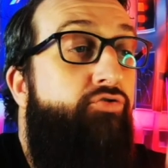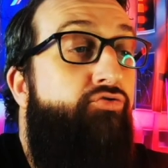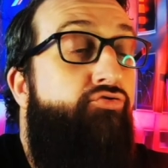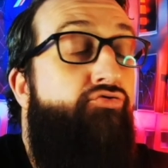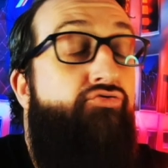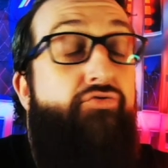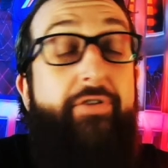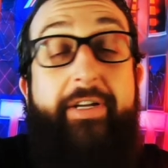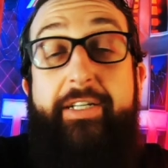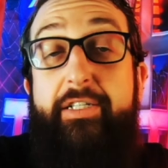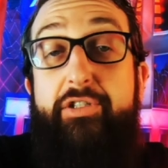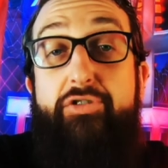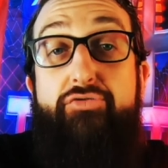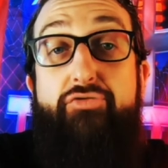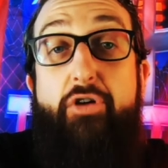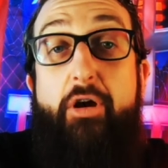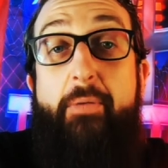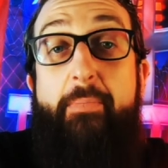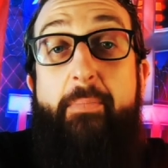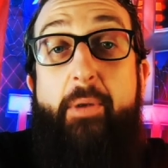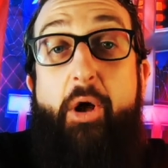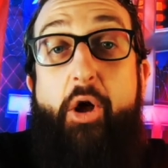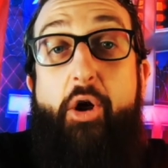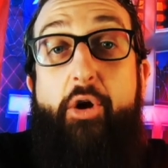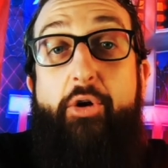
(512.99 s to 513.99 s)
Drink a
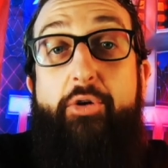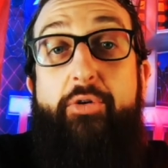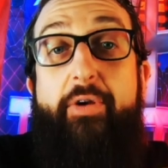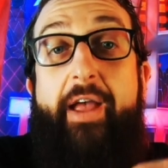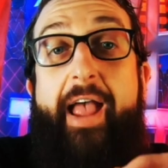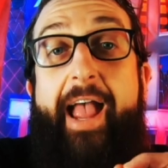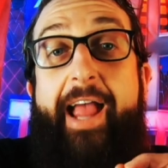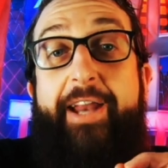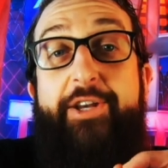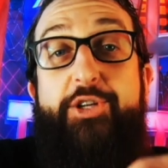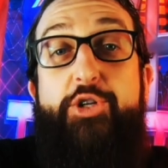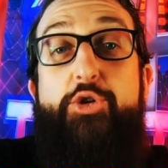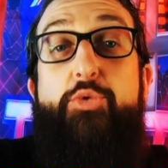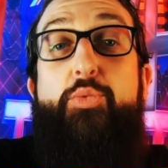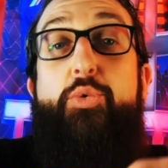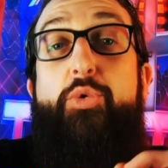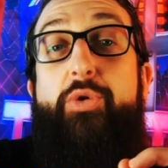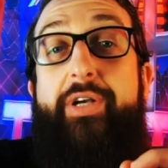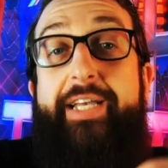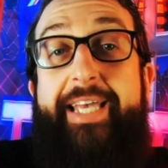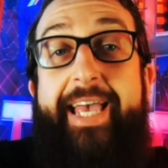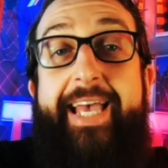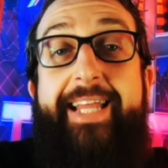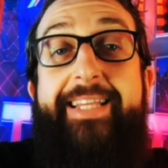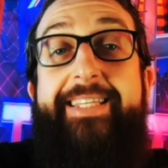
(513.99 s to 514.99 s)
strongbow and you will
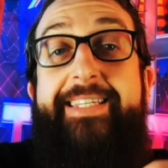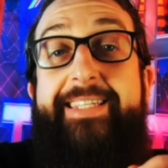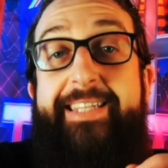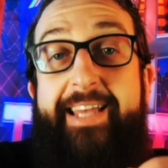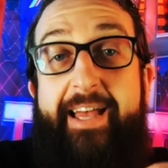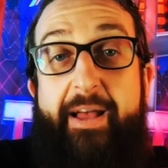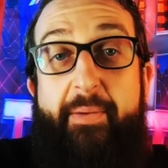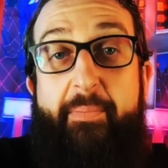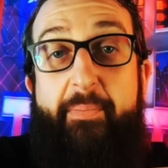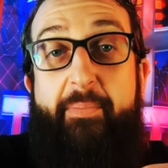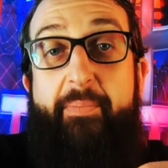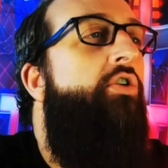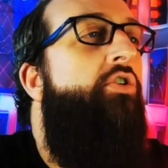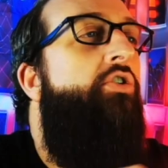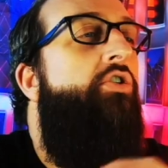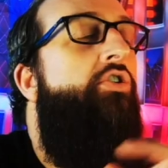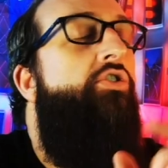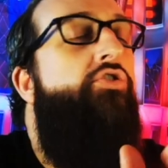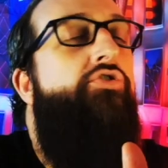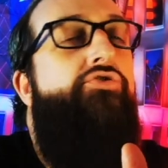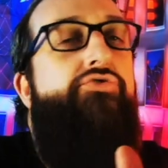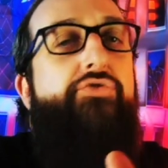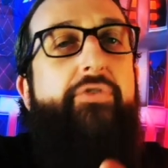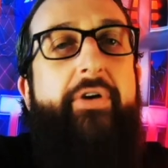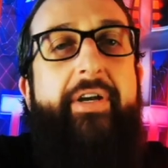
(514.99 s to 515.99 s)
get some.
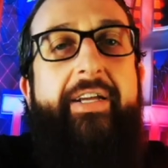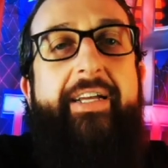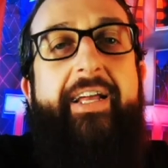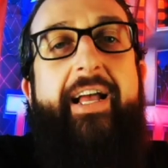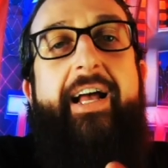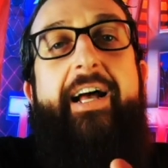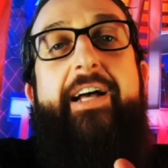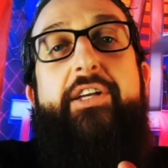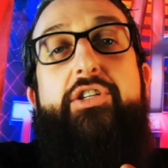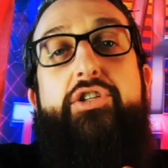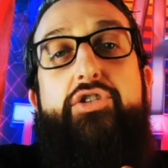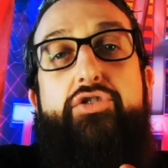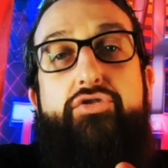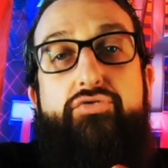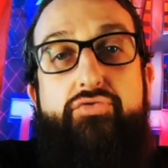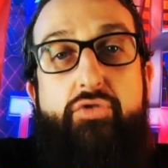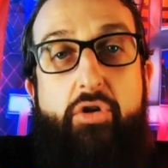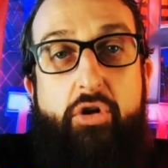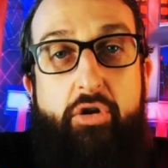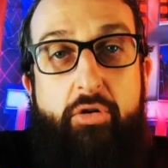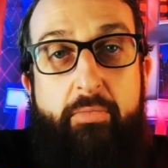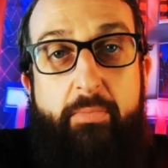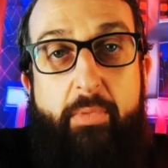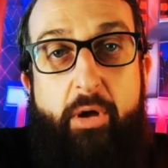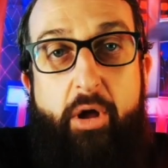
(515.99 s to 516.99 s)
Drink a
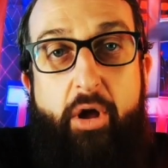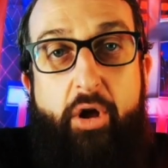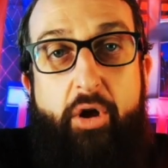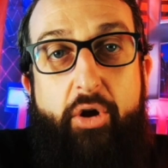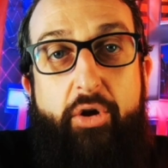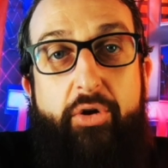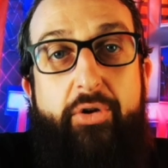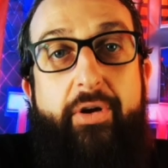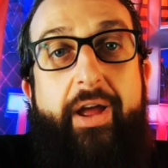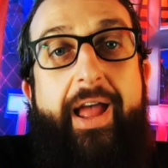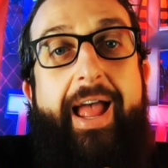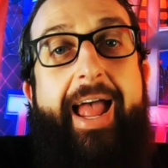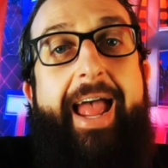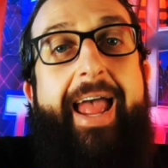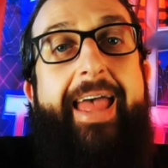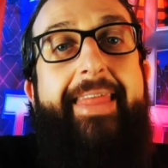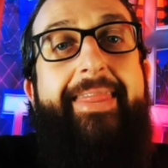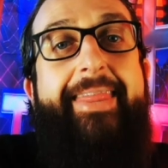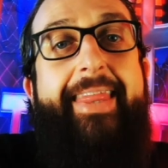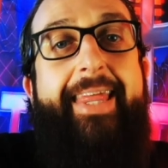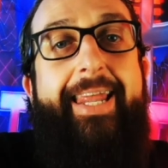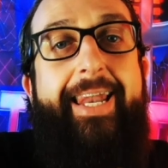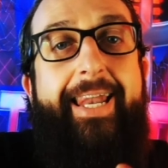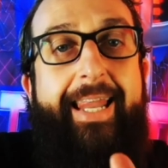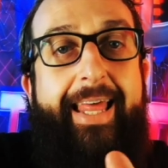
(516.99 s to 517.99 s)
strongbow and
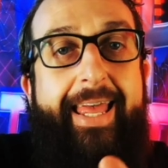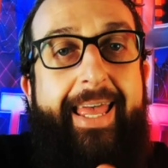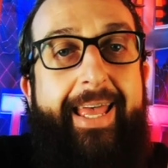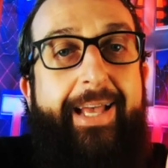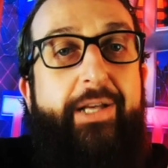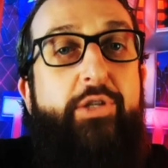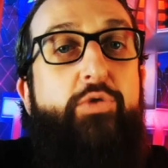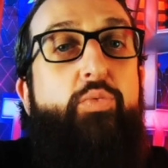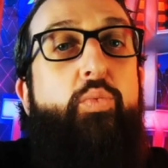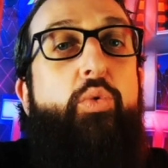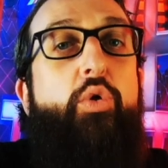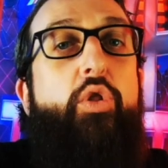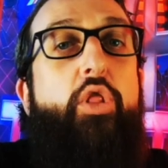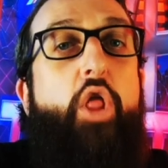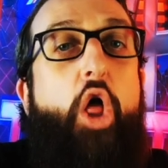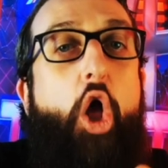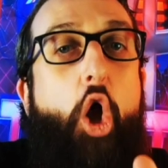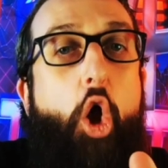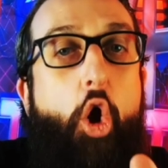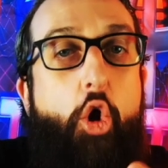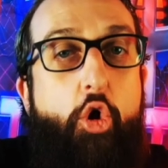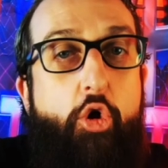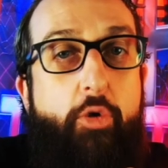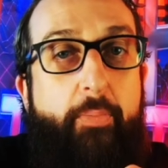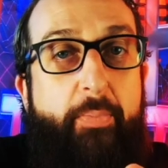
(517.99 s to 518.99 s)
the legs will
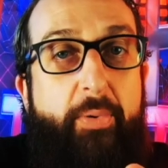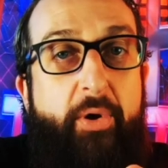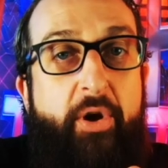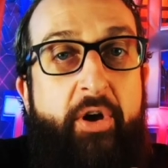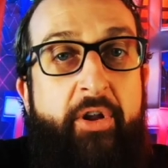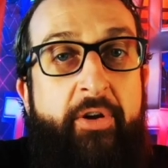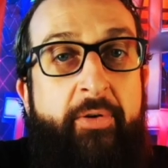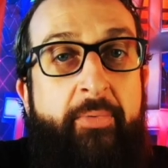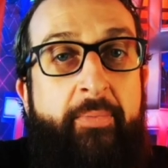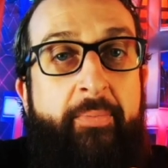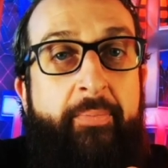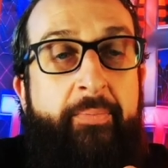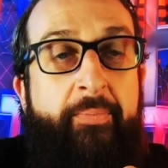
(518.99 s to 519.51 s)
open.